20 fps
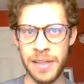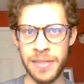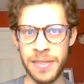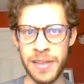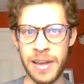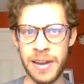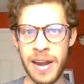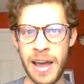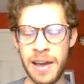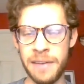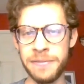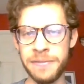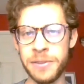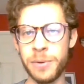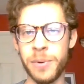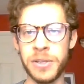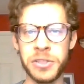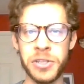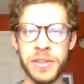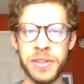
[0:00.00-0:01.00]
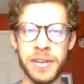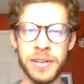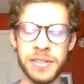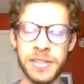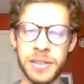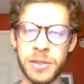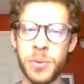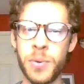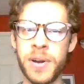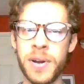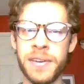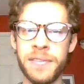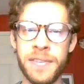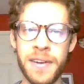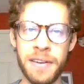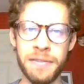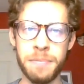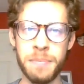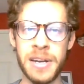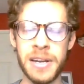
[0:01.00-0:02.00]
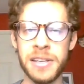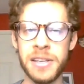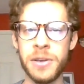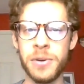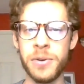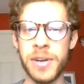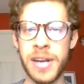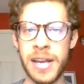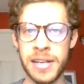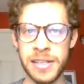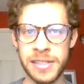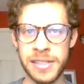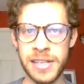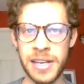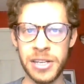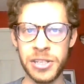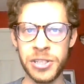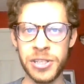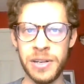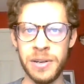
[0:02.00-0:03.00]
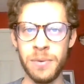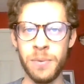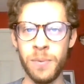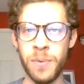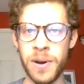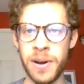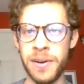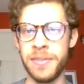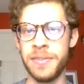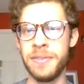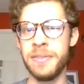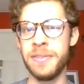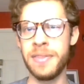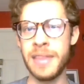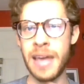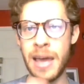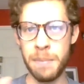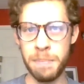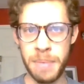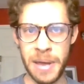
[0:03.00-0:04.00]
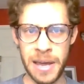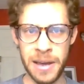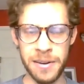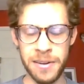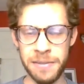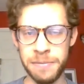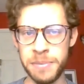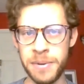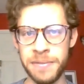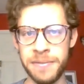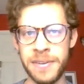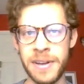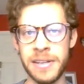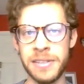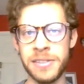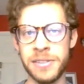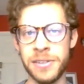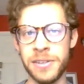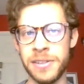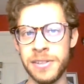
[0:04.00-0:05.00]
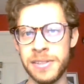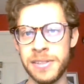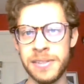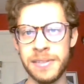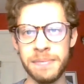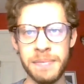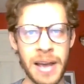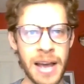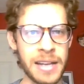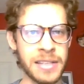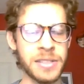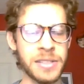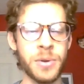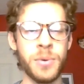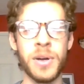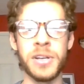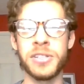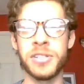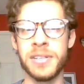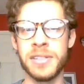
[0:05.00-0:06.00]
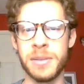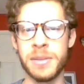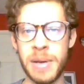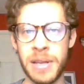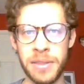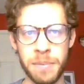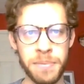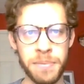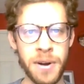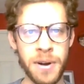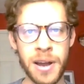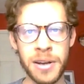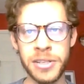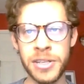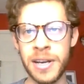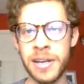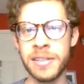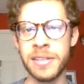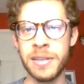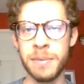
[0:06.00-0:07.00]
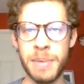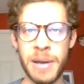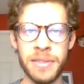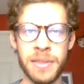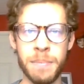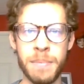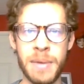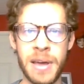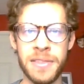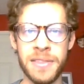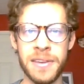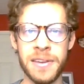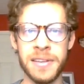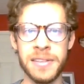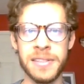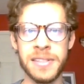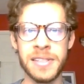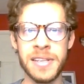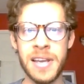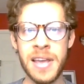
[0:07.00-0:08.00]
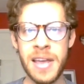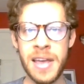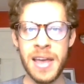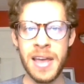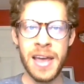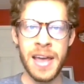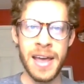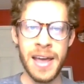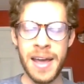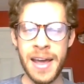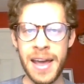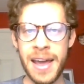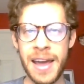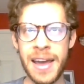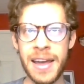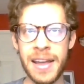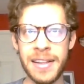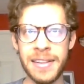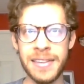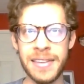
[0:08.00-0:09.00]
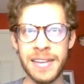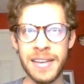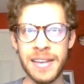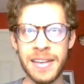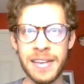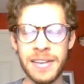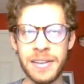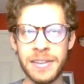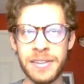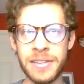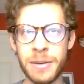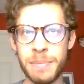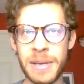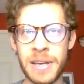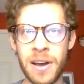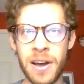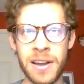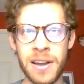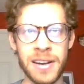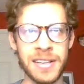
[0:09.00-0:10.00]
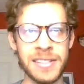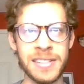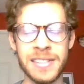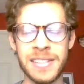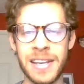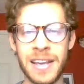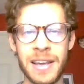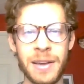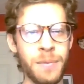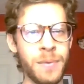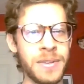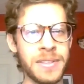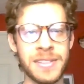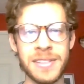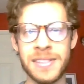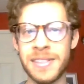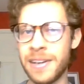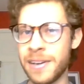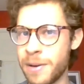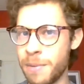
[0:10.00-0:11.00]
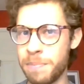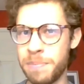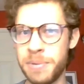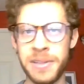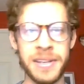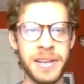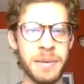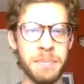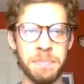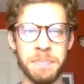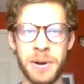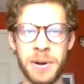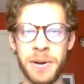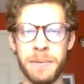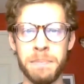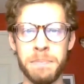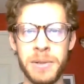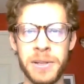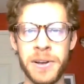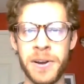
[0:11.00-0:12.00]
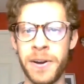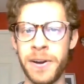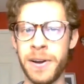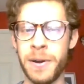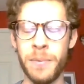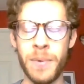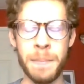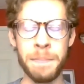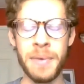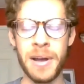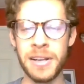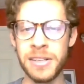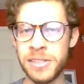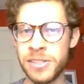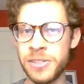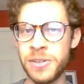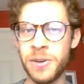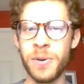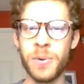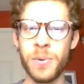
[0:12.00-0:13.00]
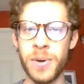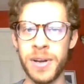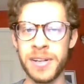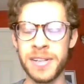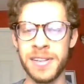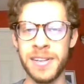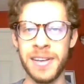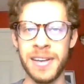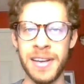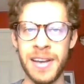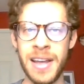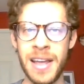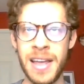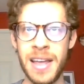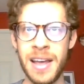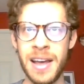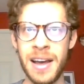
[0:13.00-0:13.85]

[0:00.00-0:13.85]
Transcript: and then after which there's a 25 minute Q&A session where that panel of professors ask questions about the project, about the methods, and to be honest, it was a complete blur. It went by so quickly.